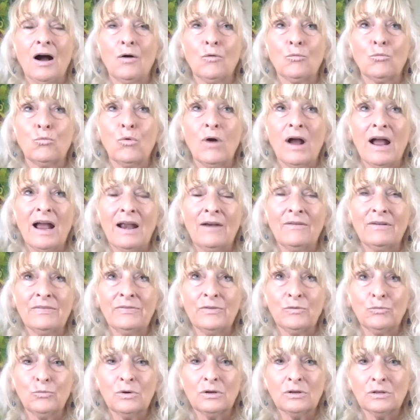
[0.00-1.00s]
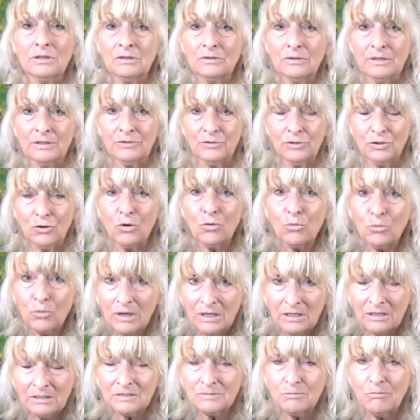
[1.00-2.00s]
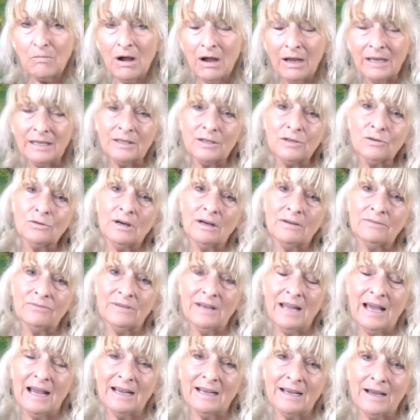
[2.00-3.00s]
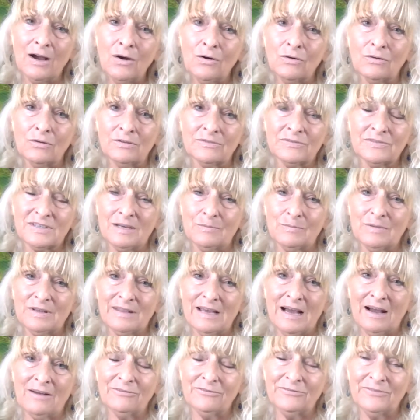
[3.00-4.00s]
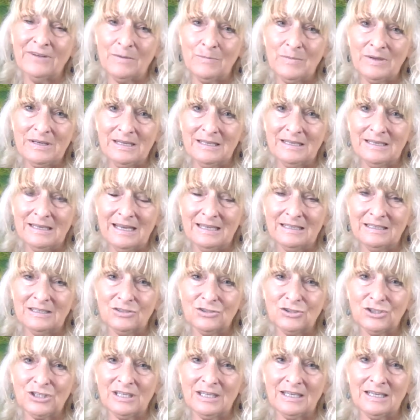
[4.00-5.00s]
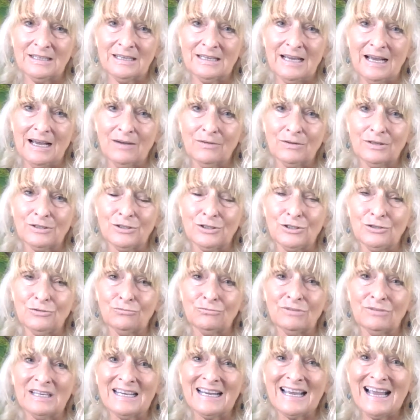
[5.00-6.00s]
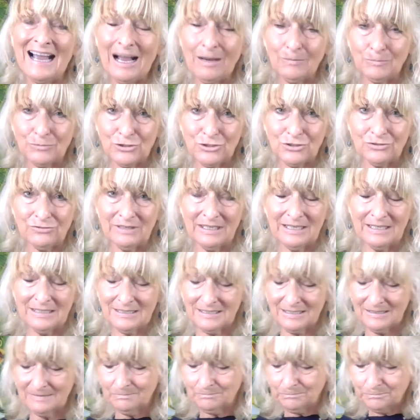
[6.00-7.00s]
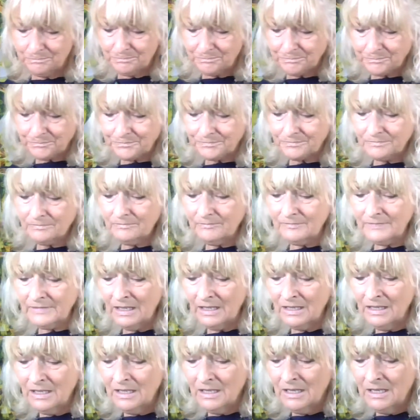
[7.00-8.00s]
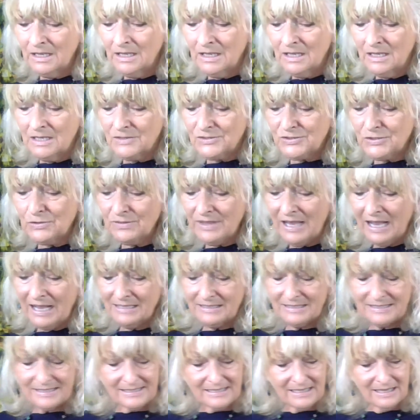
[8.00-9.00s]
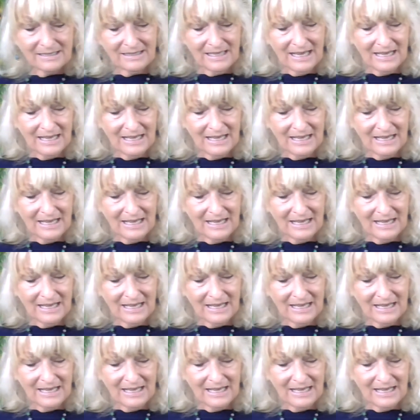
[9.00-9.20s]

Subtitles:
where in the world, in your world, might you have let go of some of that feminine energy, and how can you recapture it? So that's